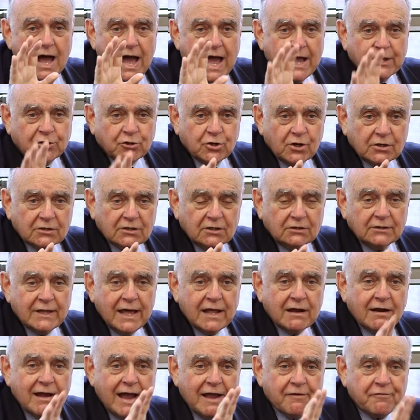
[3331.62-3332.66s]
I took the
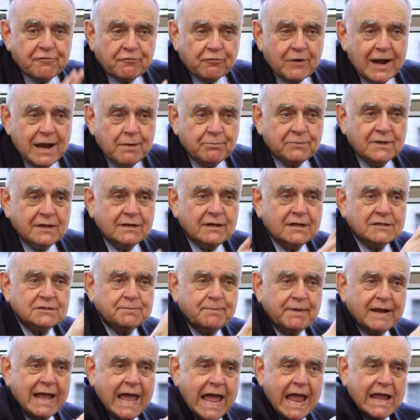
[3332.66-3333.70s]
letter, I framed it, it's
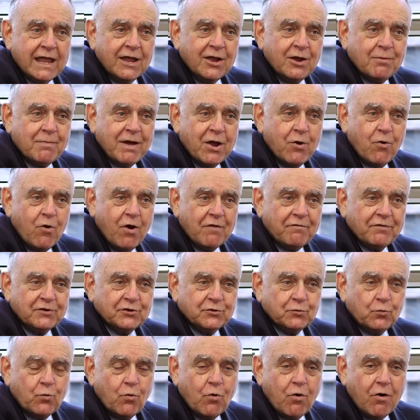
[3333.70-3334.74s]
been hanging on my
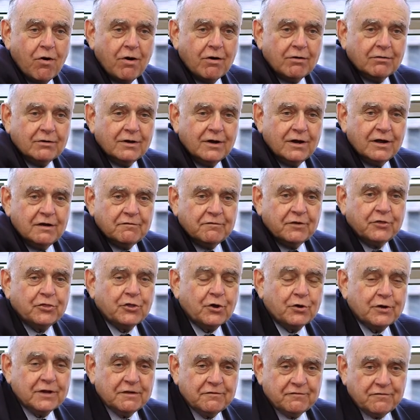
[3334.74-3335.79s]
office wall for
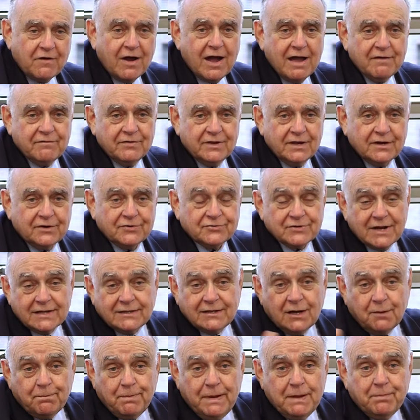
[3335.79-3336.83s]
35 years. And I
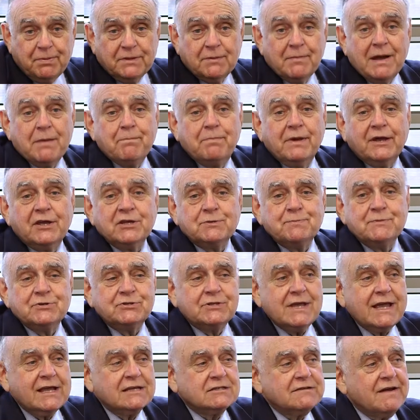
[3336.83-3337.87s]
tell people my biggest
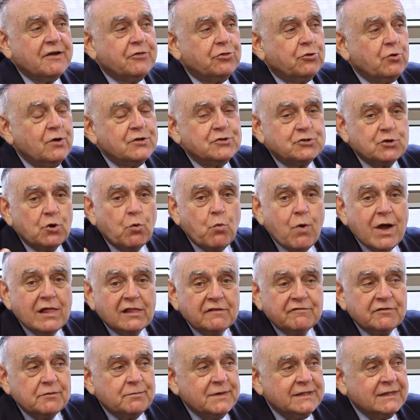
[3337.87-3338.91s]
mistake is I thought so
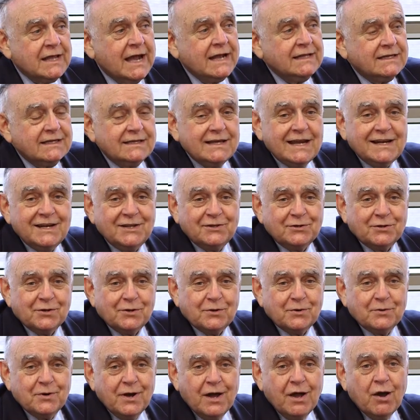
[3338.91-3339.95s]
well of it in
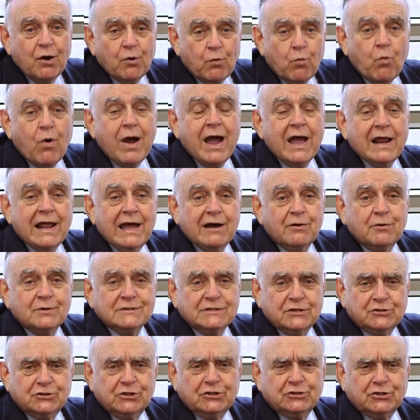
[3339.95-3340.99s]
1982, why the hell
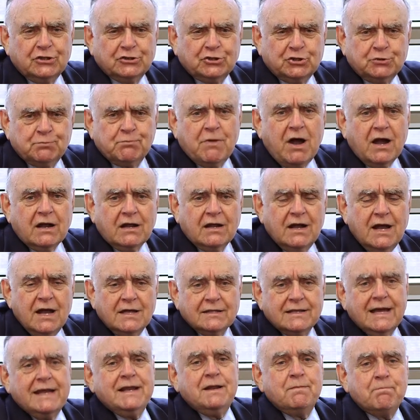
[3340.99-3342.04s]
was I such a schmuck
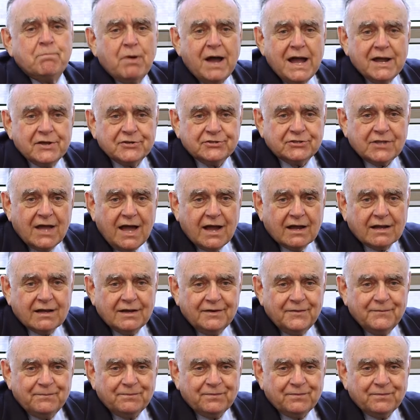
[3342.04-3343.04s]
I didn't buy a stock?